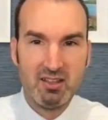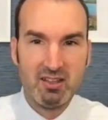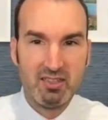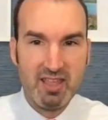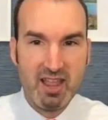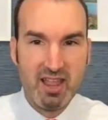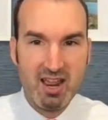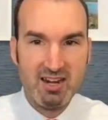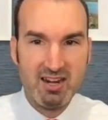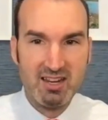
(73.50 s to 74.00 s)

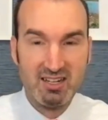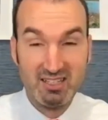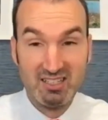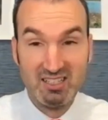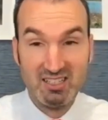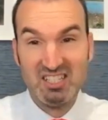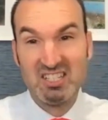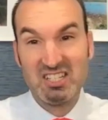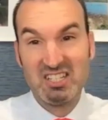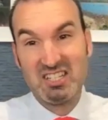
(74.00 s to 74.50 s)
then
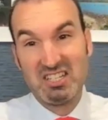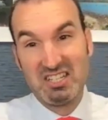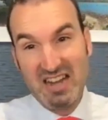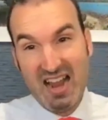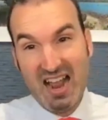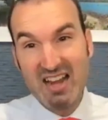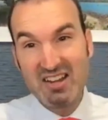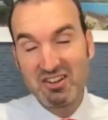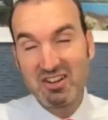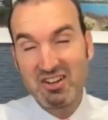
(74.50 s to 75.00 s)

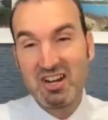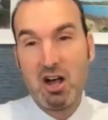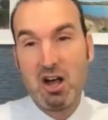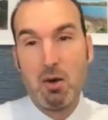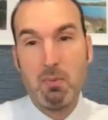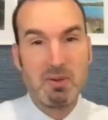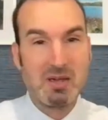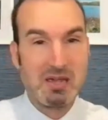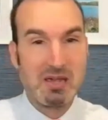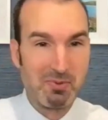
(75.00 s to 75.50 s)
yeah, you're gonna
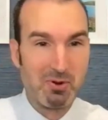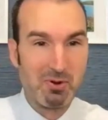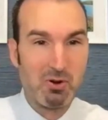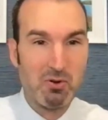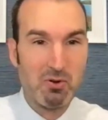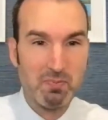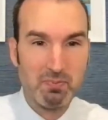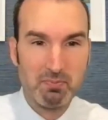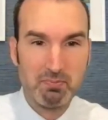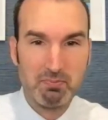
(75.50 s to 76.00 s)
help
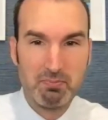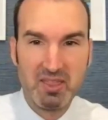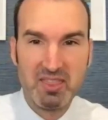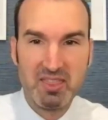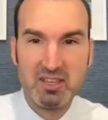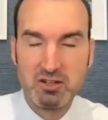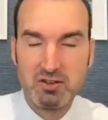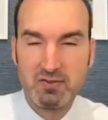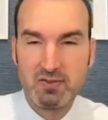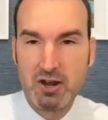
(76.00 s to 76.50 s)
people, but
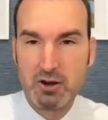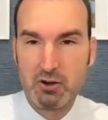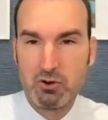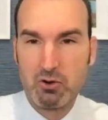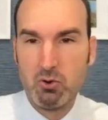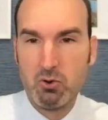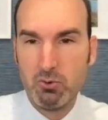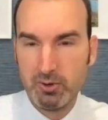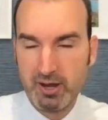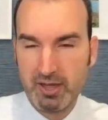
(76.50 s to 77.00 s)
then you've got a
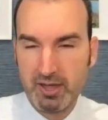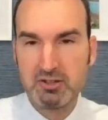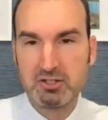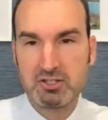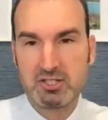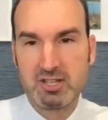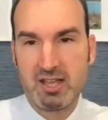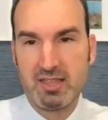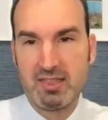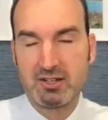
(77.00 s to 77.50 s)
whole nother
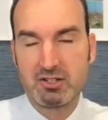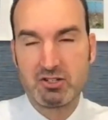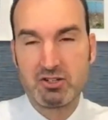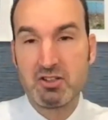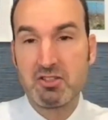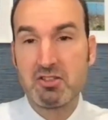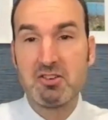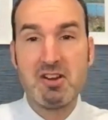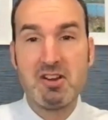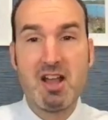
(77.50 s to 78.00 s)
set that you're
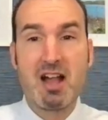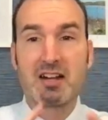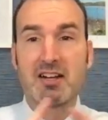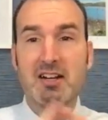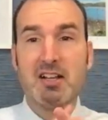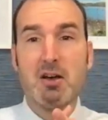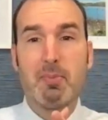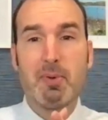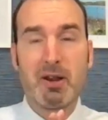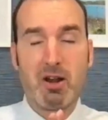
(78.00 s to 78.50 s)
either not gonna
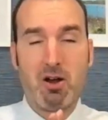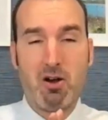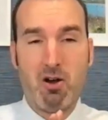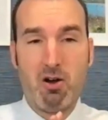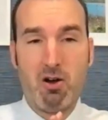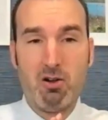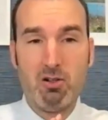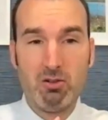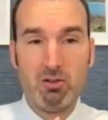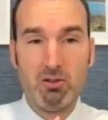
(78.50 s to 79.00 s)
help at
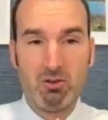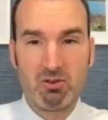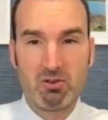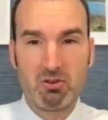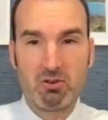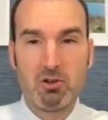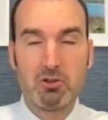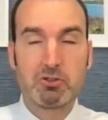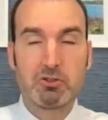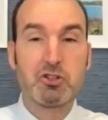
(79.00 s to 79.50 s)
all,
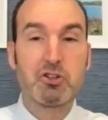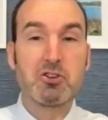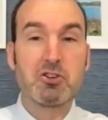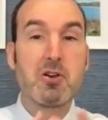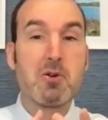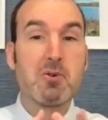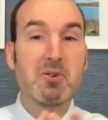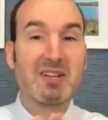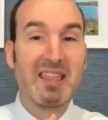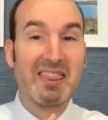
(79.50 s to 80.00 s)
or else you're
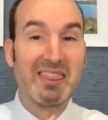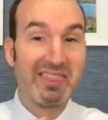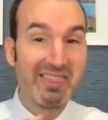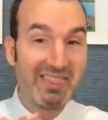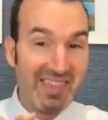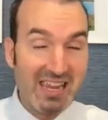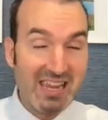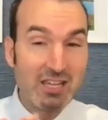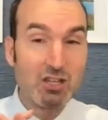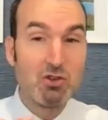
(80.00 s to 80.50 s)
going to
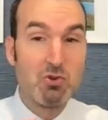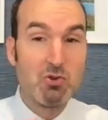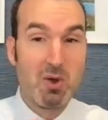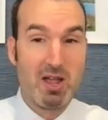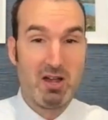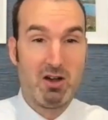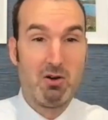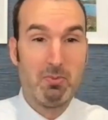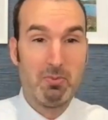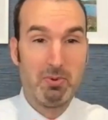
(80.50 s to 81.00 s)
think you
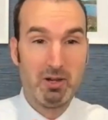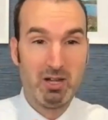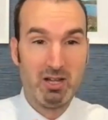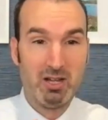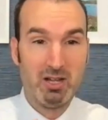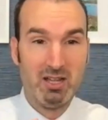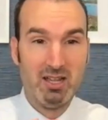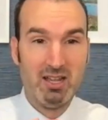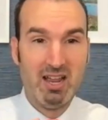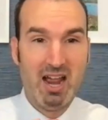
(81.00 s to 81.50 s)
help,
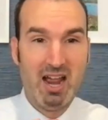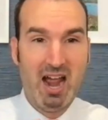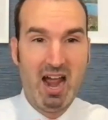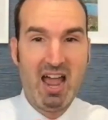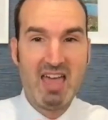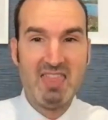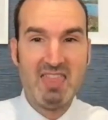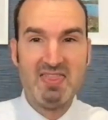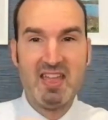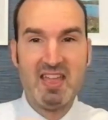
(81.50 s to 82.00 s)

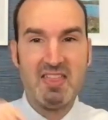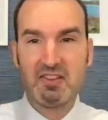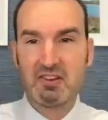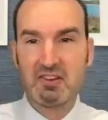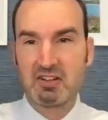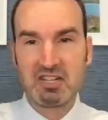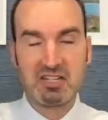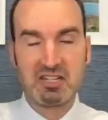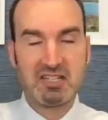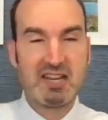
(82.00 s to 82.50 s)
and then they're
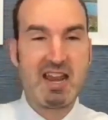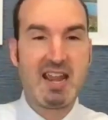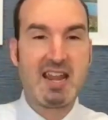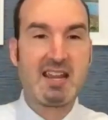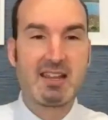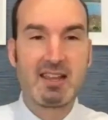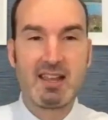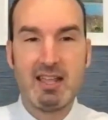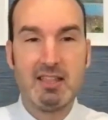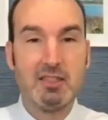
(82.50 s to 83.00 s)
gonna
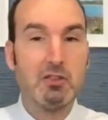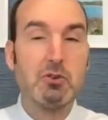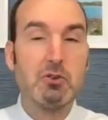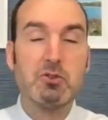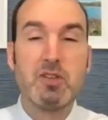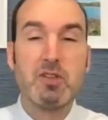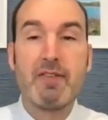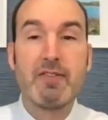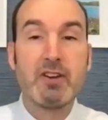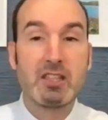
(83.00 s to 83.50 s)
tank and
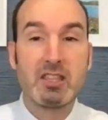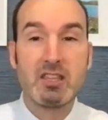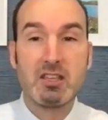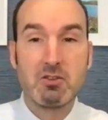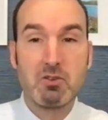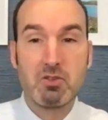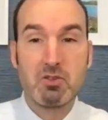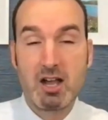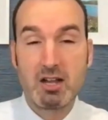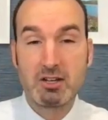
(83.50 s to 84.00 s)
lose everything
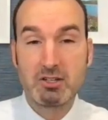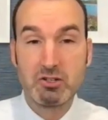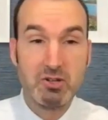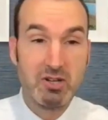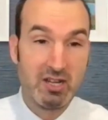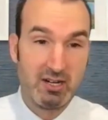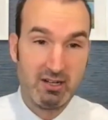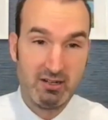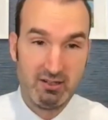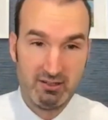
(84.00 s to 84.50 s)
you thought you
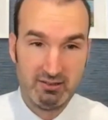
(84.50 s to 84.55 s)
did.